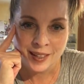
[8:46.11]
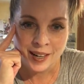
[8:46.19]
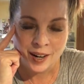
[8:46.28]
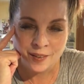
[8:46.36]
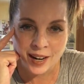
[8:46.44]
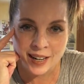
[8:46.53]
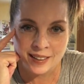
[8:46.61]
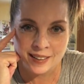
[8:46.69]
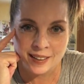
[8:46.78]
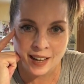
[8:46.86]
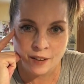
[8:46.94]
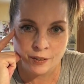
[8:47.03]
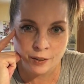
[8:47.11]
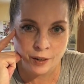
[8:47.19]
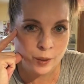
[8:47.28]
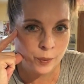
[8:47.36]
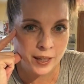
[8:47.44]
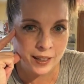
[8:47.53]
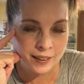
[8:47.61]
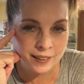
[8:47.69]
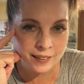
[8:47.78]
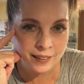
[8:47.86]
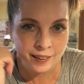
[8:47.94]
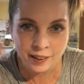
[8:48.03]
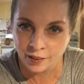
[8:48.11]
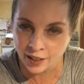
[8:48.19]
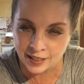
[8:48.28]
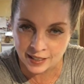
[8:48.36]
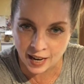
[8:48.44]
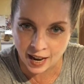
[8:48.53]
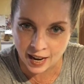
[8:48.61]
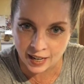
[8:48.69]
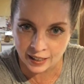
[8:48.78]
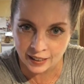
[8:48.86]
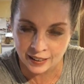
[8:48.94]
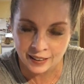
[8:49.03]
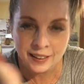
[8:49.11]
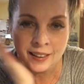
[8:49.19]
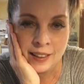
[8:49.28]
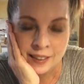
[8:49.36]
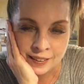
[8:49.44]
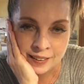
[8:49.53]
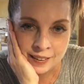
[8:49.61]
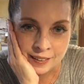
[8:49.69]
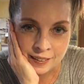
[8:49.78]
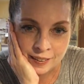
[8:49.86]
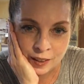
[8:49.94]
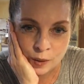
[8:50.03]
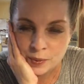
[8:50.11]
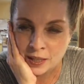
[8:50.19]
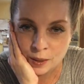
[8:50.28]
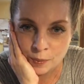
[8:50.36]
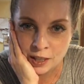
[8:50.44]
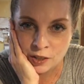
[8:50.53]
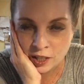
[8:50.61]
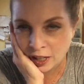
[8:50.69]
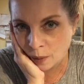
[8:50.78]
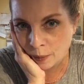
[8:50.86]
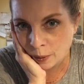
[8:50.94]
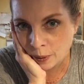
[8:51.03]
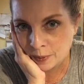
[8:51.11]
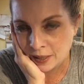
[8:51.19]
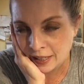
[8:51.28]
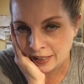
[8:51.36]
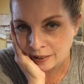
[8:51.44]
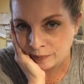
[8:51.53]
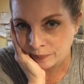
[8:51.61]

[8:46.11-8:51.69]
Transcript: All right, have a great week, a great day. Come see me, check out my website.